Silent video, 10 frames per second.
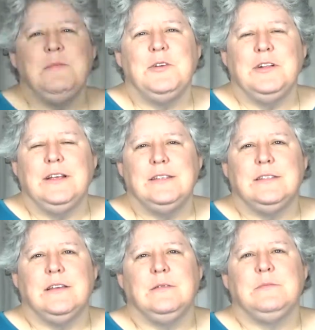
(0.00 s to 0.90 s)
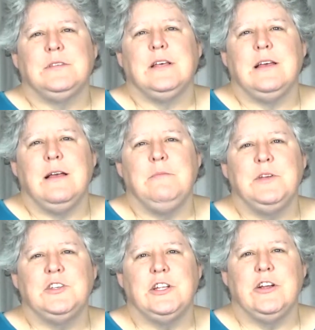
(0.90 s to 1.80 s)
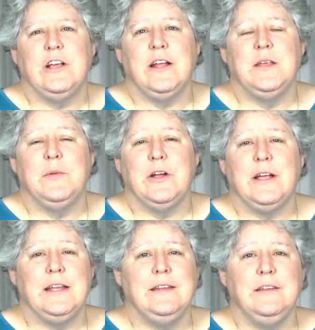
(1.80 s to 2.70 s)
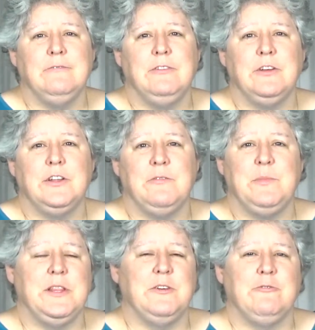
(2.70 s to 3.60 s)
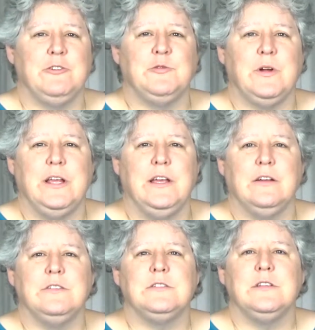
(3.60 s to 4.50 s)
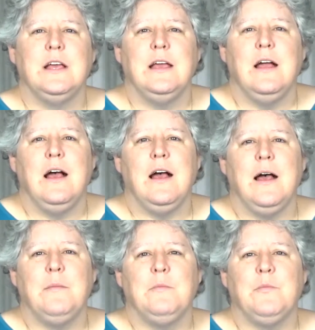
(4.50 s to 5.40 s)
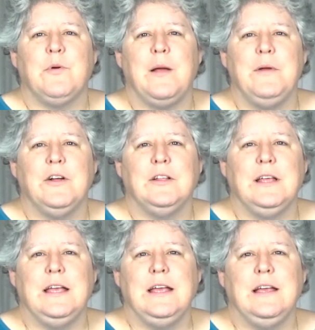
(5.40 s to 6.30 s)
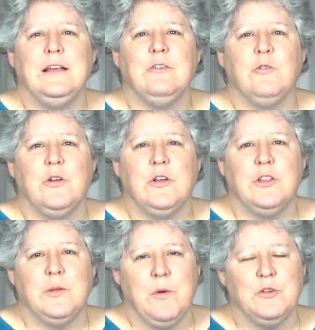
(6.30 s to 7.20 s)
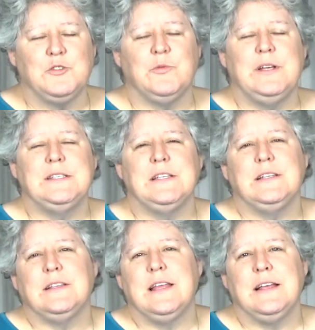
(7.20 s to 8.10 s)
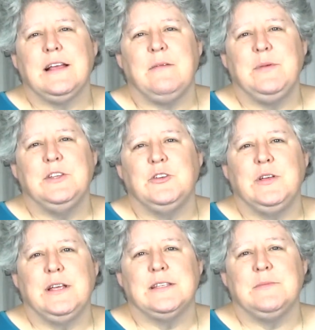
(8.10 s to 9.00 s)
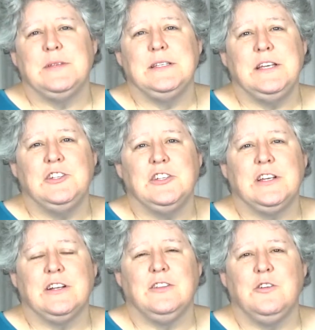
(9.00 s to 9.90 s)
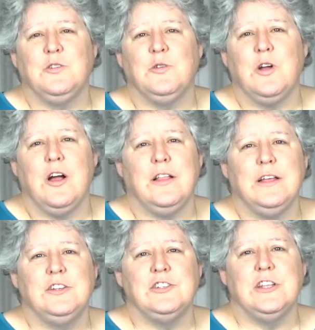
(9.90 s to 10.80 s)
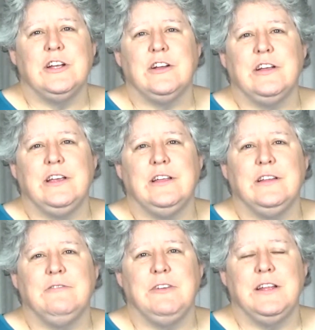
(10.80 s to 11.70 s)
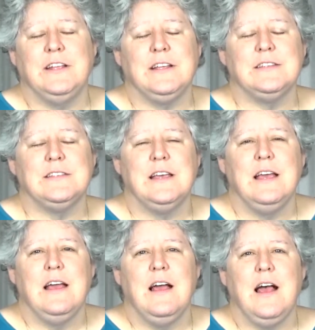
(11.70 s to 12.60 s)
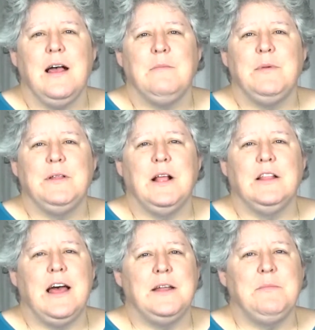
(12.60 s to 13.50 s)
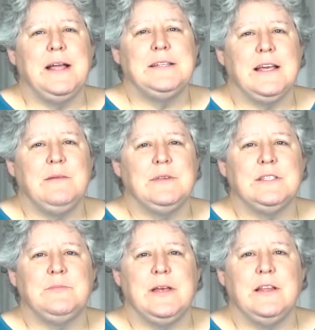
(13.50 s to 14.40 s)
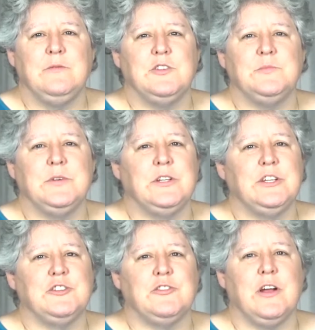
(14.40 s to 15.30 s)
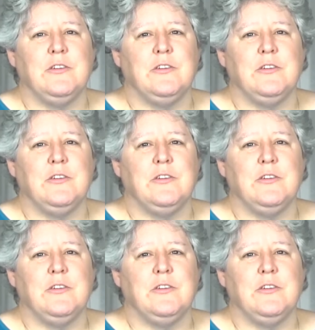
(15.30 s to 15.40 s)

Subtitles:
Laura Lee Sims. I'm a missionary on the American Indian Field. I've been there for 20 years. Primarily, the most recent thing I've been doing is I've been teaching at a local college there in Phoenix. But a lot of my time is spent just building strong